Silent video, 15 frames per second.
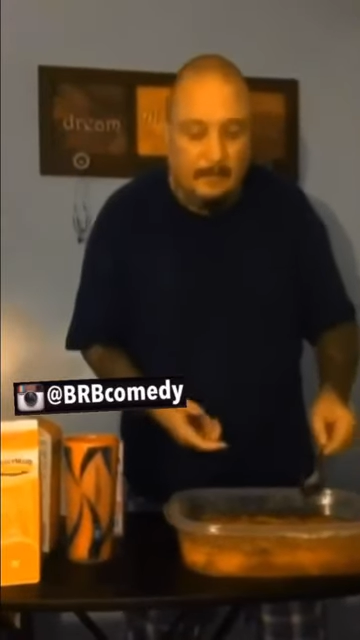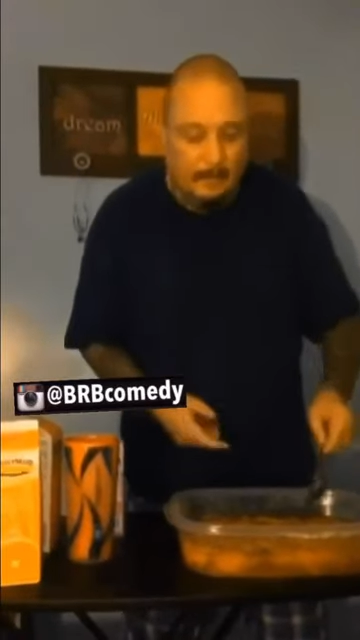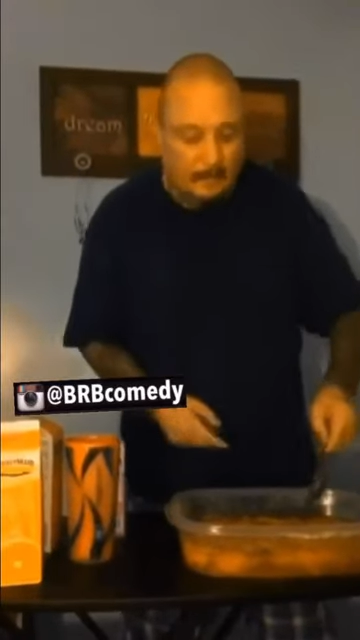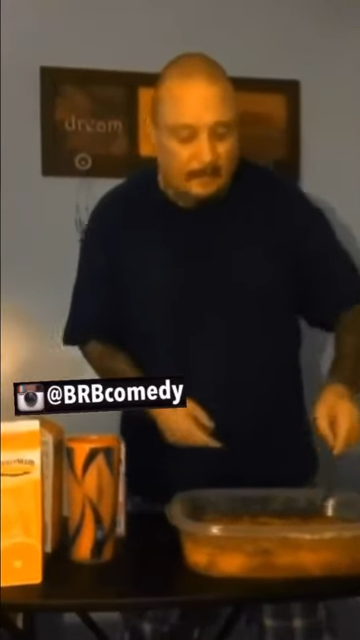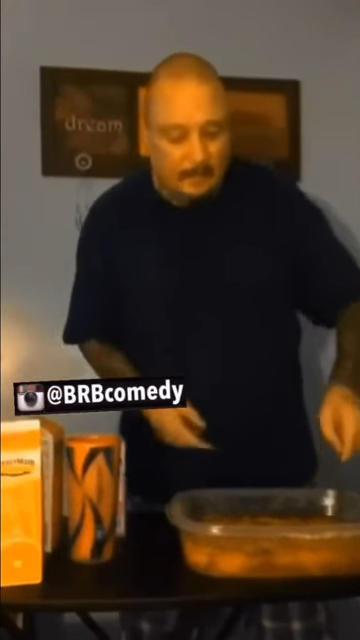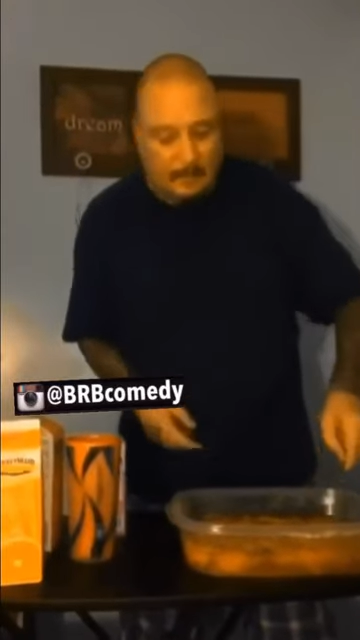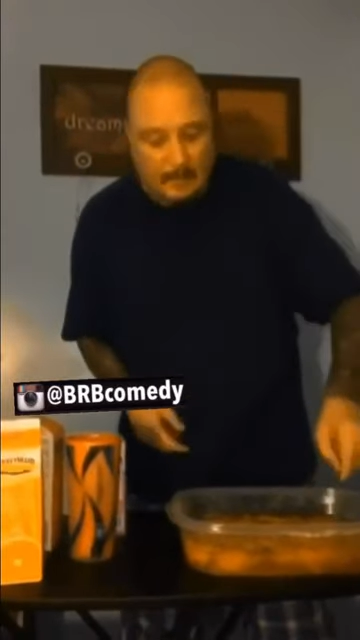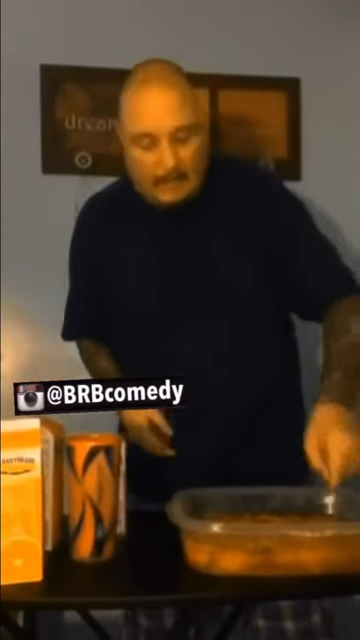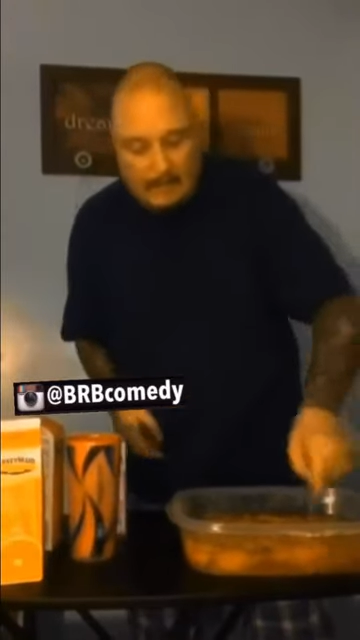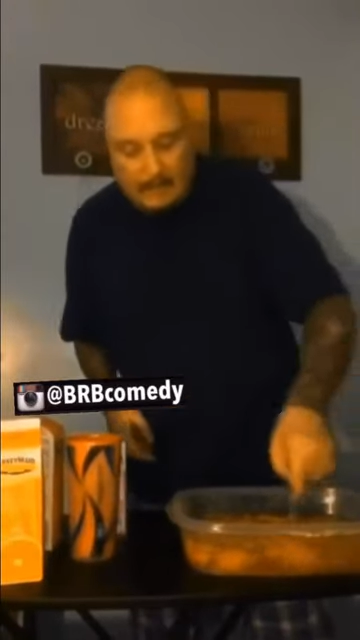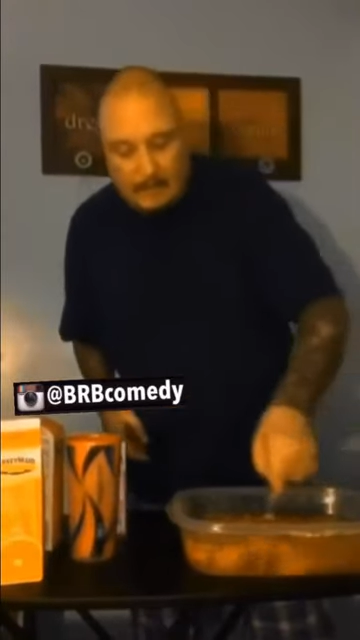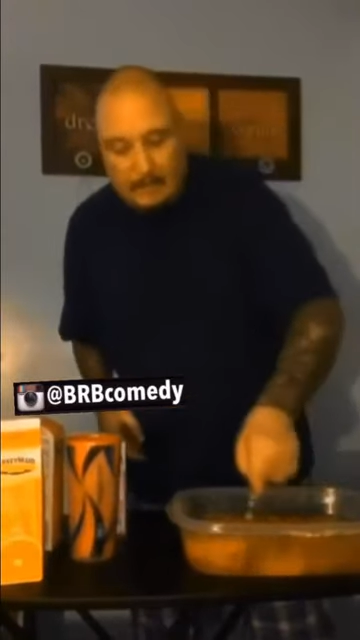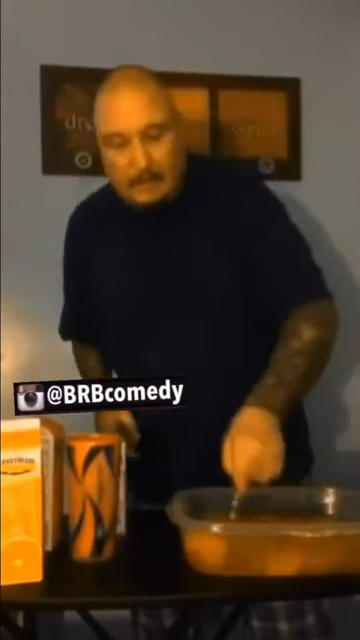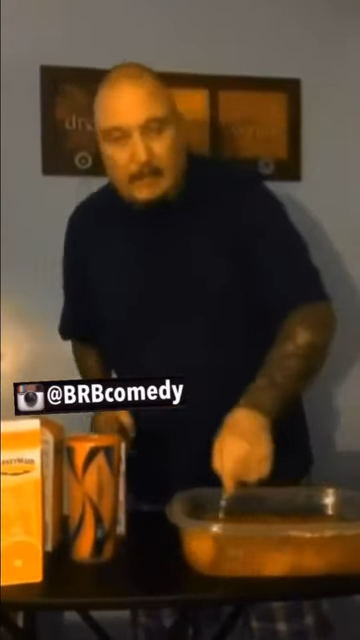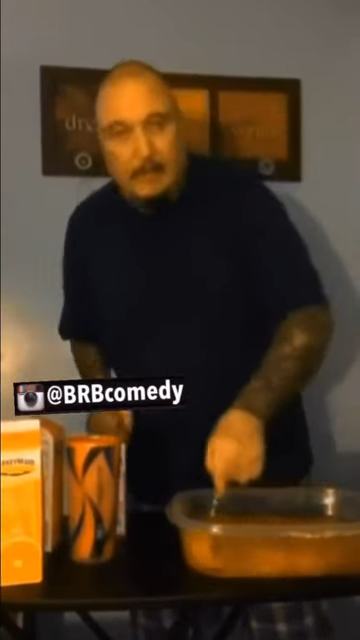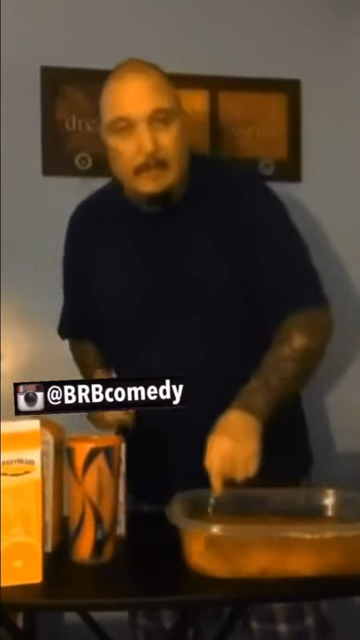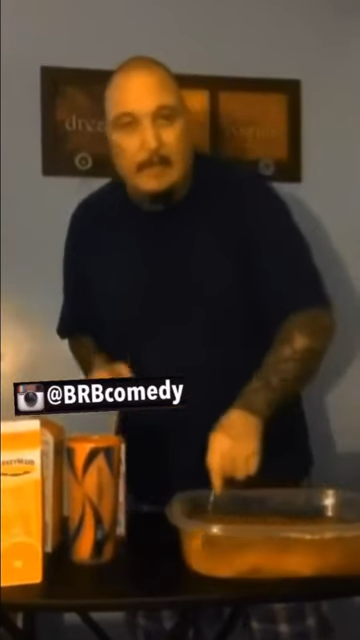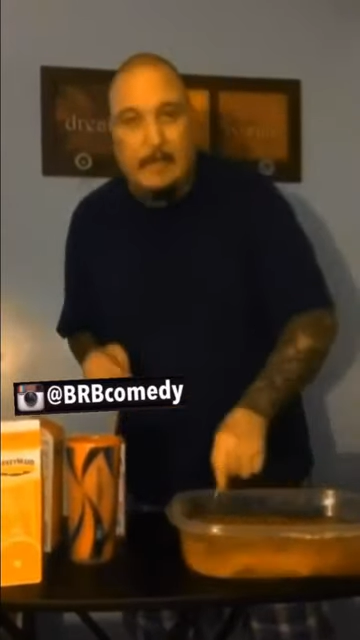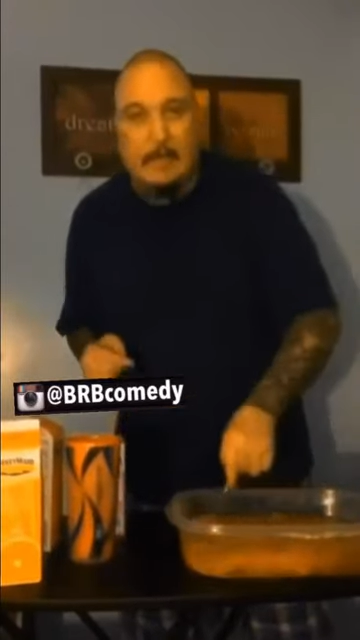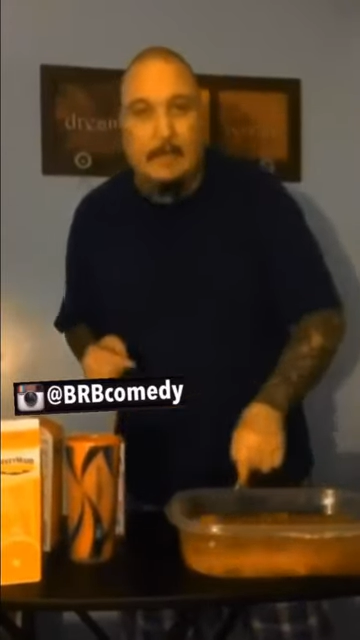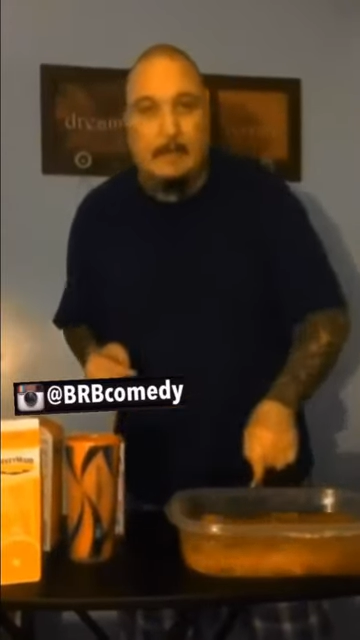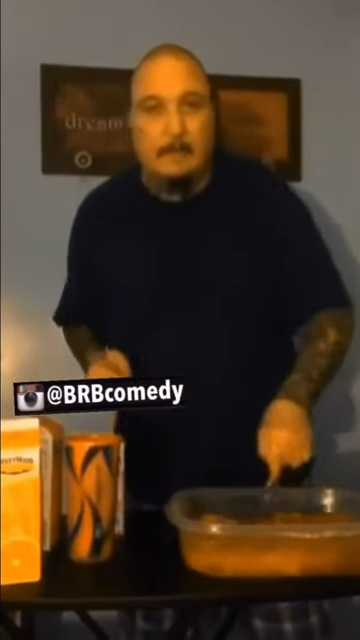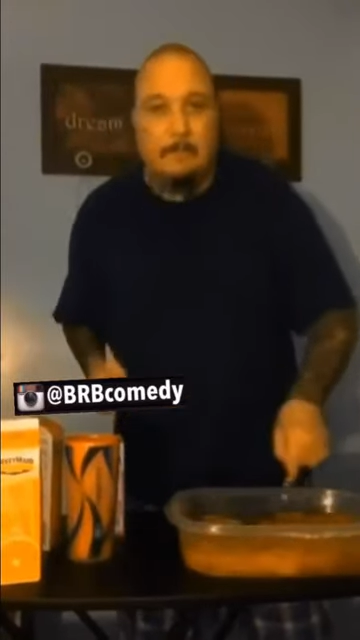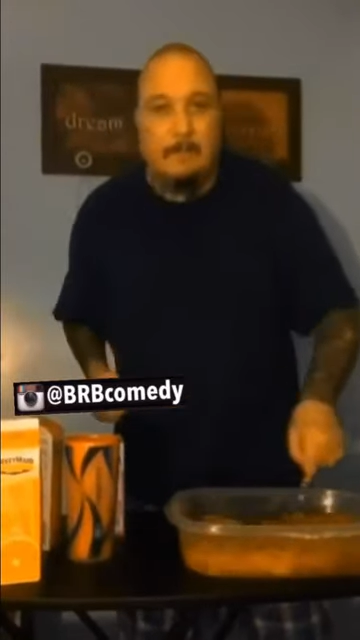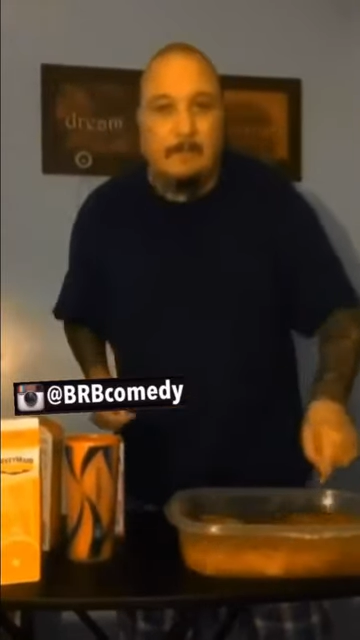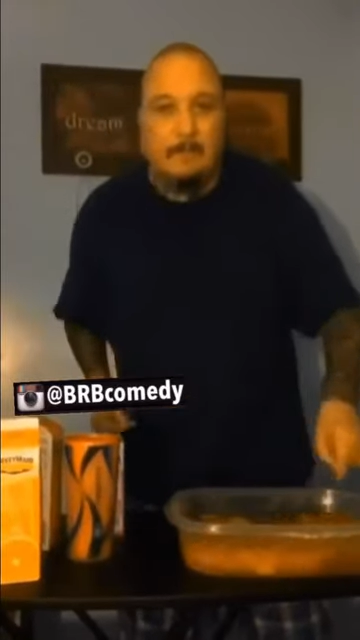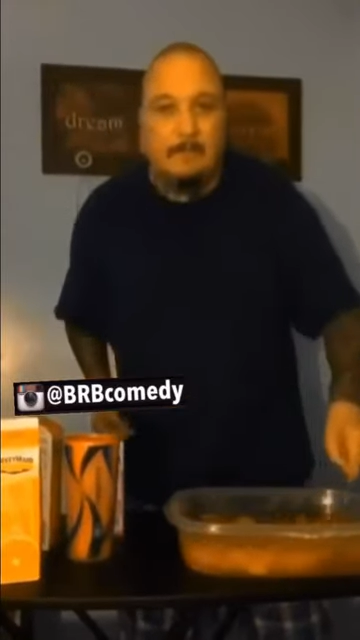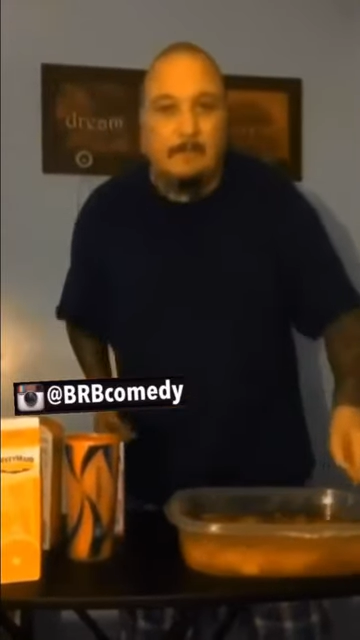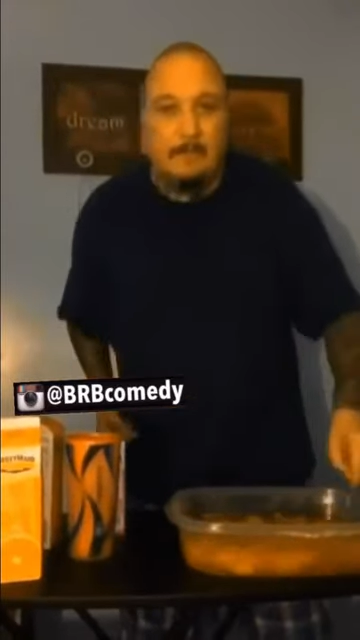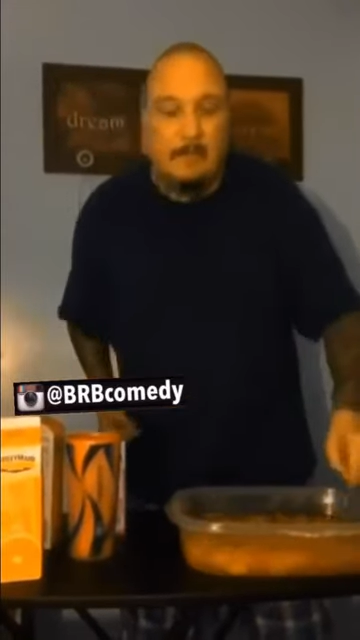Oh, heat it, heat it up in
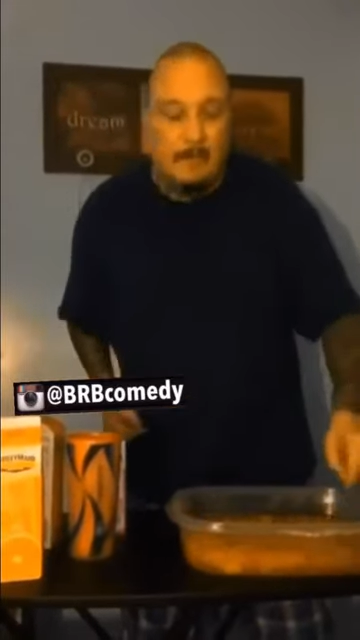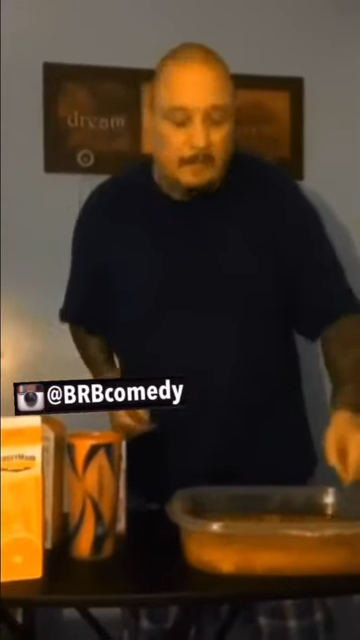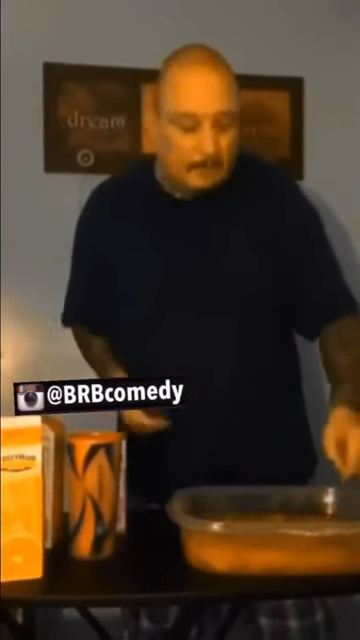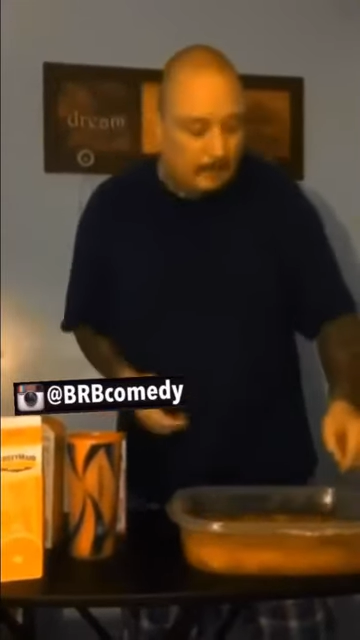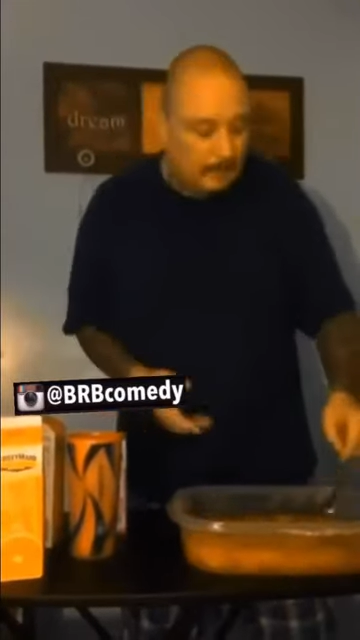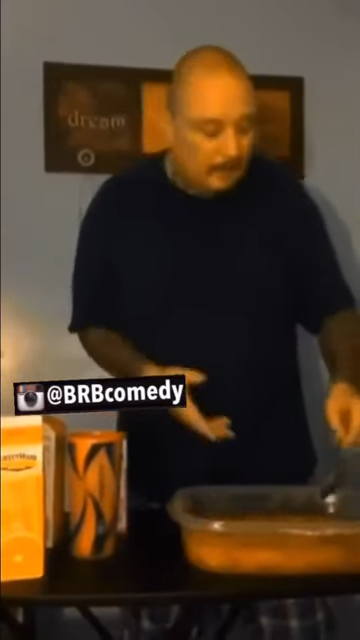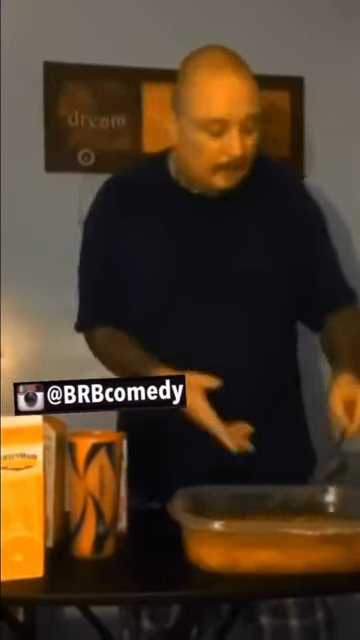the sink.